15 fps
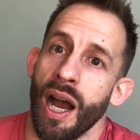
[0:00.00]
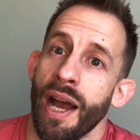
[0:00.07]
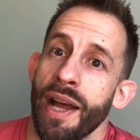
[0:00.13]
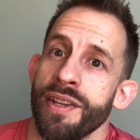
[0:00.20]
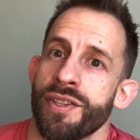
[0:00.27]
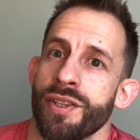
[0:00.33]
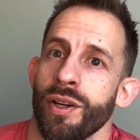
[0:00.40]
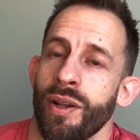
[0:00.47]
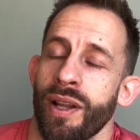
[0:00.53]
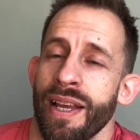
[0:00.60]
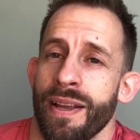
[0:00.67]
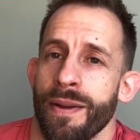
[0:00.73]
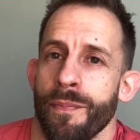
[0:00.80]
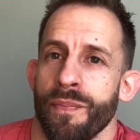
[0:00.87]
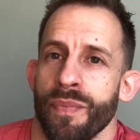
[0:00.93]
And so
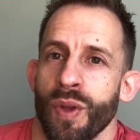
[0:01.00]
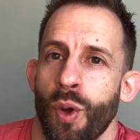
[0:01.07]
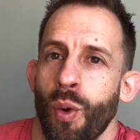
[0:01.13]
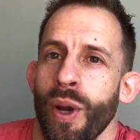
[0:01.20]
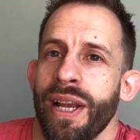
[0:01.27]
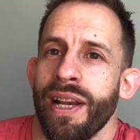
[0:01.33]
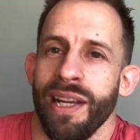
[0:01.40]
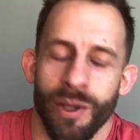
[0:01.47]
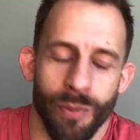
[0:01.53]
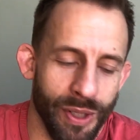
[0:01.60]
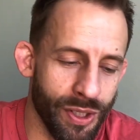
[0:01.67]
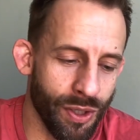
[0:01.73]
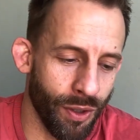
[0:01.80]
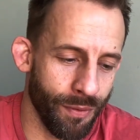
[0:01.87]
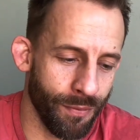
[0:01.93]
like quickly
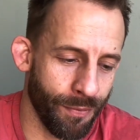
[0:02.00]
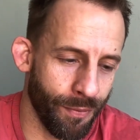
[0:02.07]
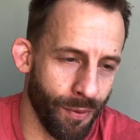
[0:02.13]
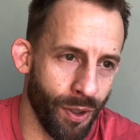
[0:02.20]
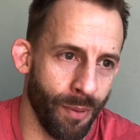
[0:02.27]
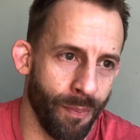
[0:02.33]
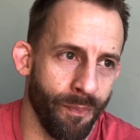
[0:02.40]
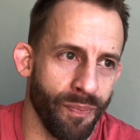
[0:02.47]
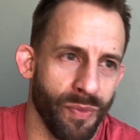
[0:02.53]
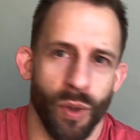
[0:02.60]
we'd gone from